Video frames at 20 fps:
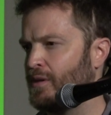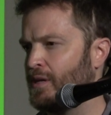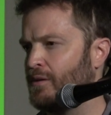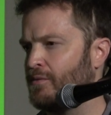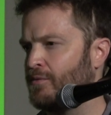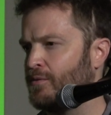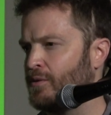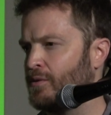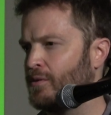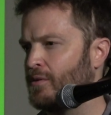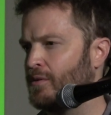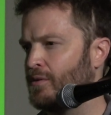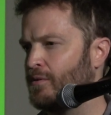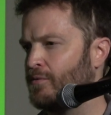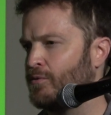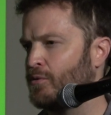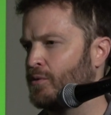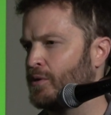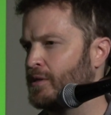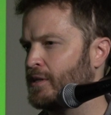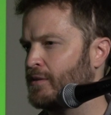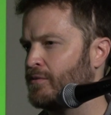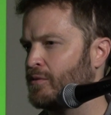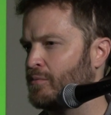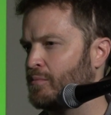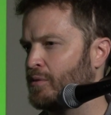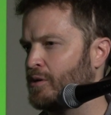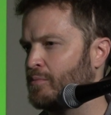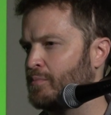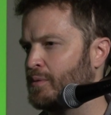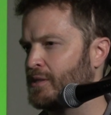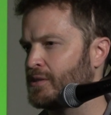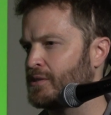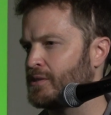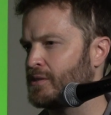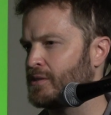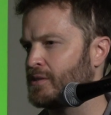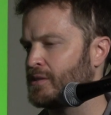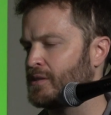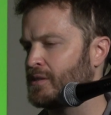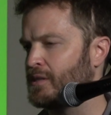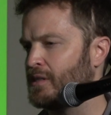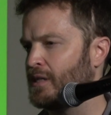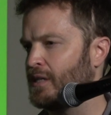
a different purpose.